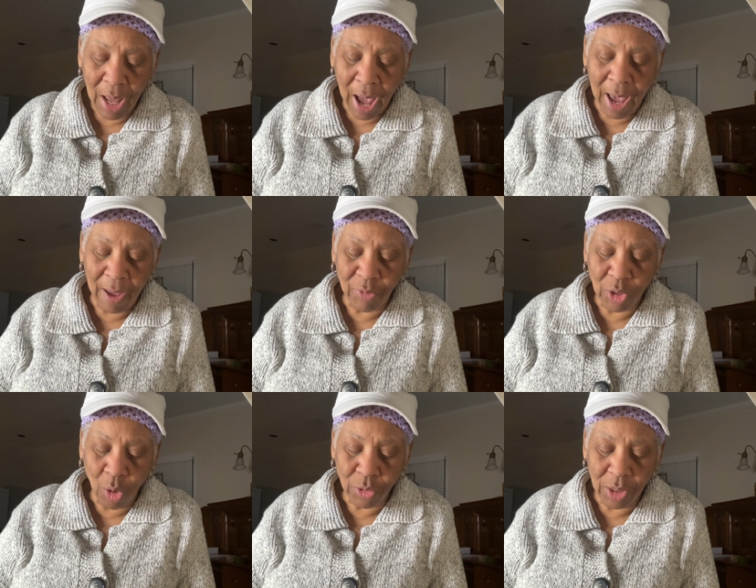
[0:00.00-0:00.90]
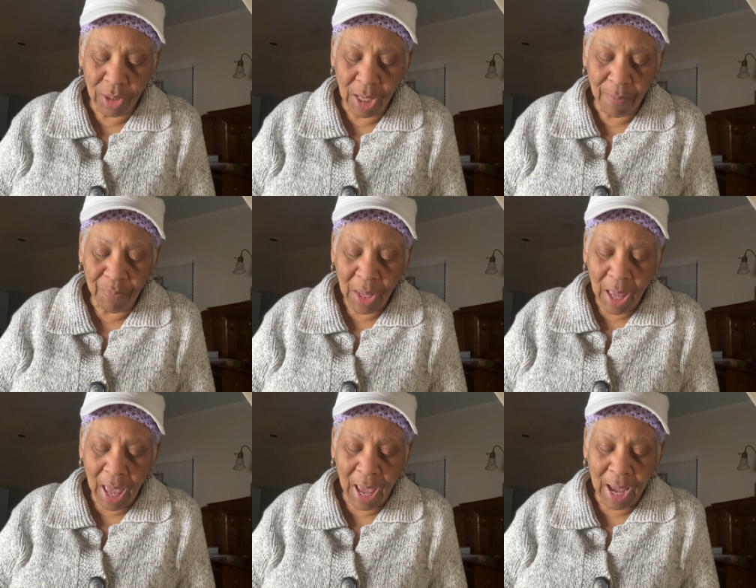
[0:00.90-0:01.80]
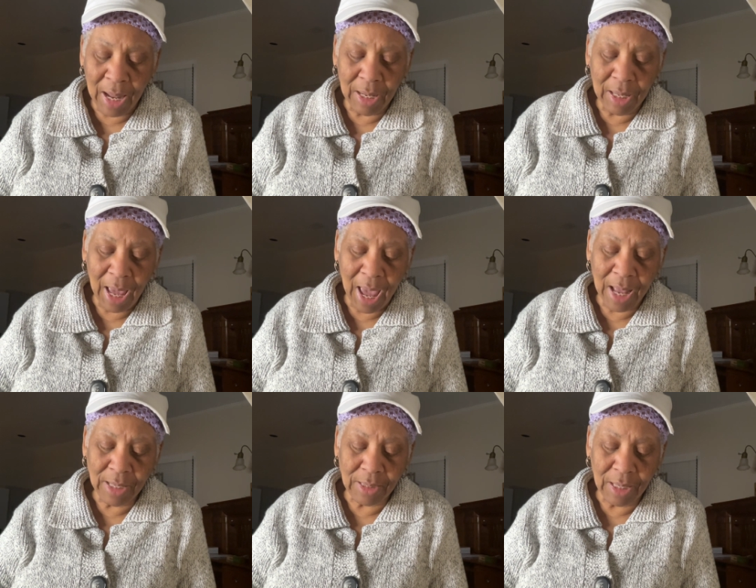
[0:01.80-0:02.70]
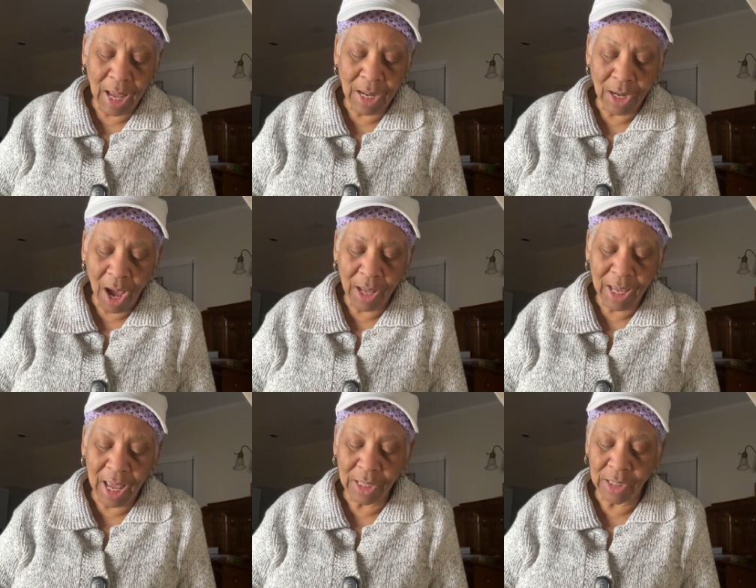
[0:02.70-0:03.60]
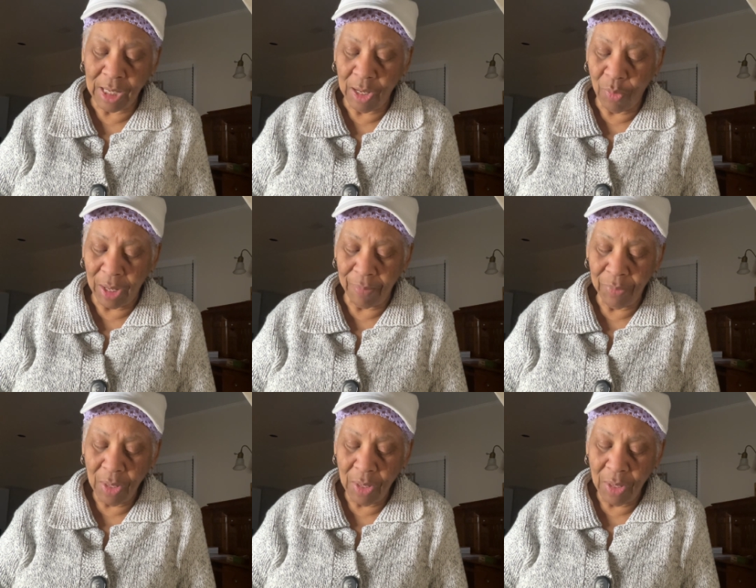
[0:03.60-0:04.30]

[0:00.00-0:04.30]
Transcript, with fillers: I have chosen thee and cast and not cast thee away.